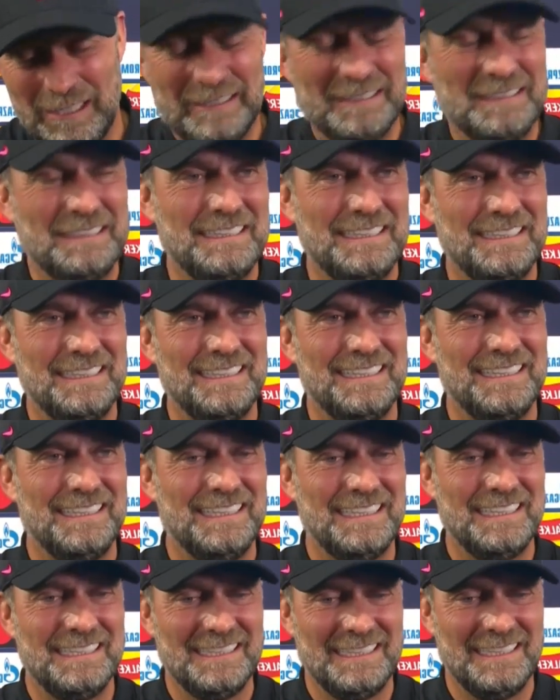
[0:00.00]
yeah. you enjoy it?
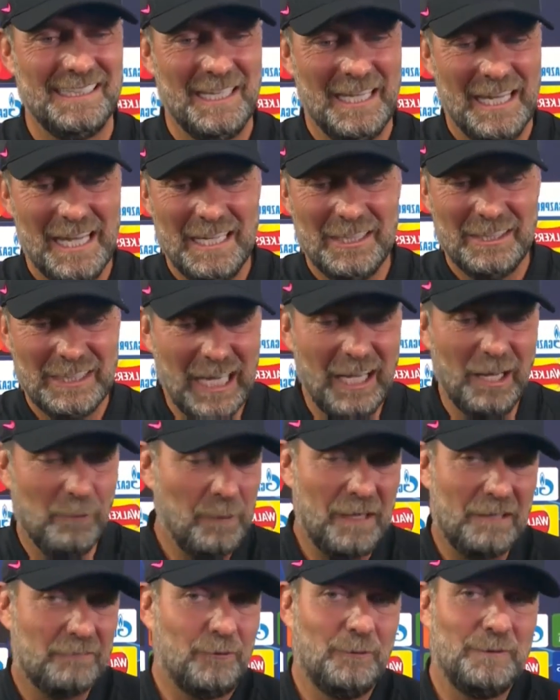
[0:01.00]
I mean, it yeah,
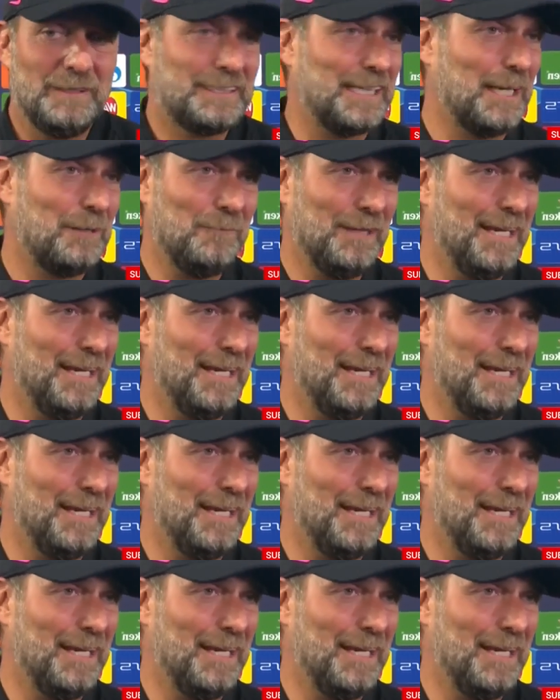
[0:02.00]
apart from the 10